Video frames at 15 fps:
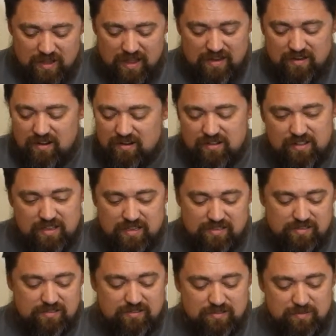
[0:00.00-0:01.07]
And none of
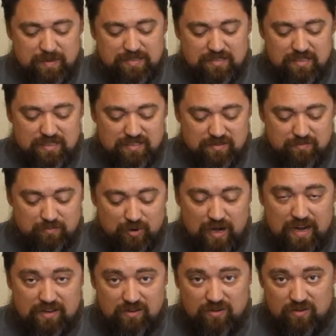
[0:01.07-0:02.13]
these, especially these
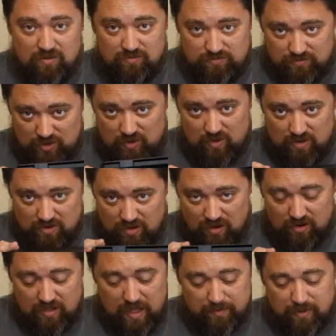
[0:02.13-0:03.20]
brand new $200
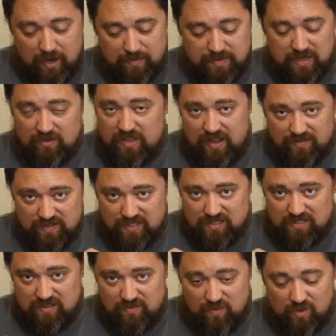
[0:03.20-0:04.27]
laptops, they only have
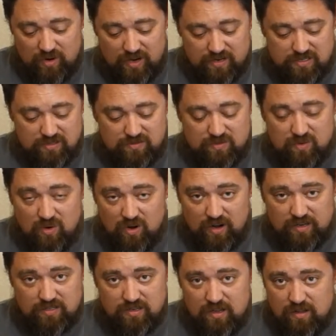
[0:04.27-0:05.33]
64 gigs of
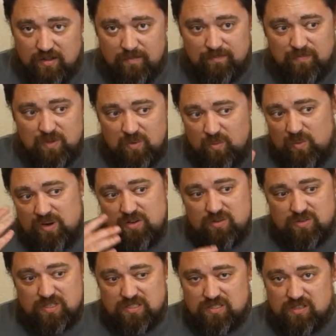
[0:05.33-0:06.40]
storage.
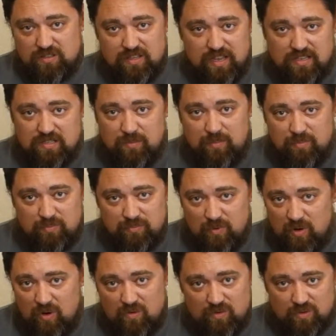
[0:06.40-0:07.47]
Windows install takes up
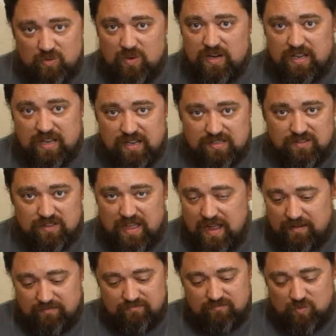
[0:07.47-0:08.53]
over 20 gigs of
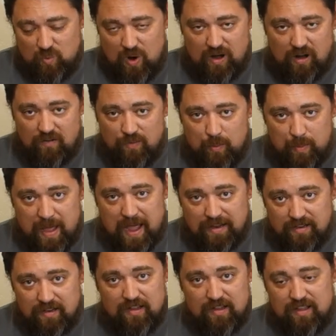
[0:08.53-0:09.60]
that right off the bat.
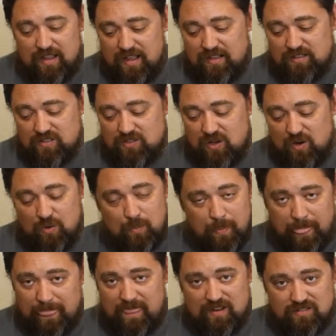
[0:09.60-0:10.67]
And so
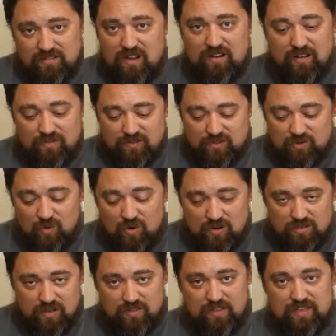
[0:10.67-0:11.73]
there's not enough
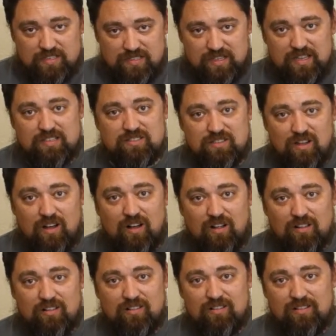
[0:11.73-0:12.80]
storage on these to
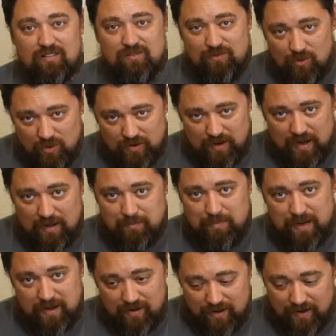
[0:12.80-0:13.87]
install Fortnite,
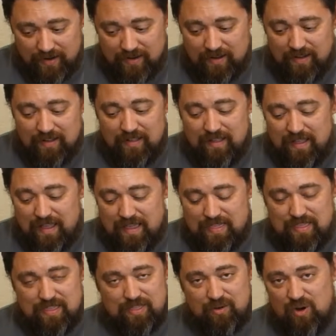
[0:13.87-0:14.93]
period. And
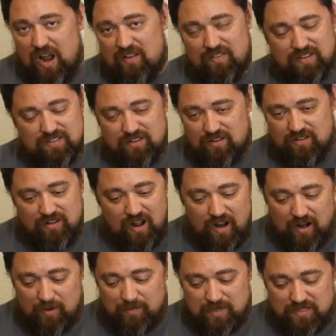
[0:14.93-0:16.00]
then the graphics are
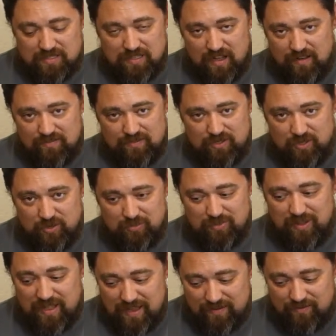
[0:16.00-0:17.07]
not up to snuff to
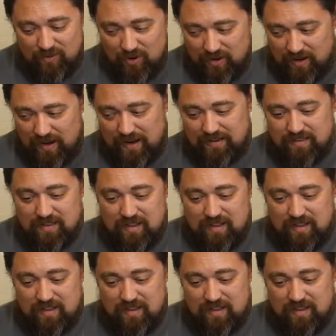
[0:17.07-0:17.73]
play Fortnite.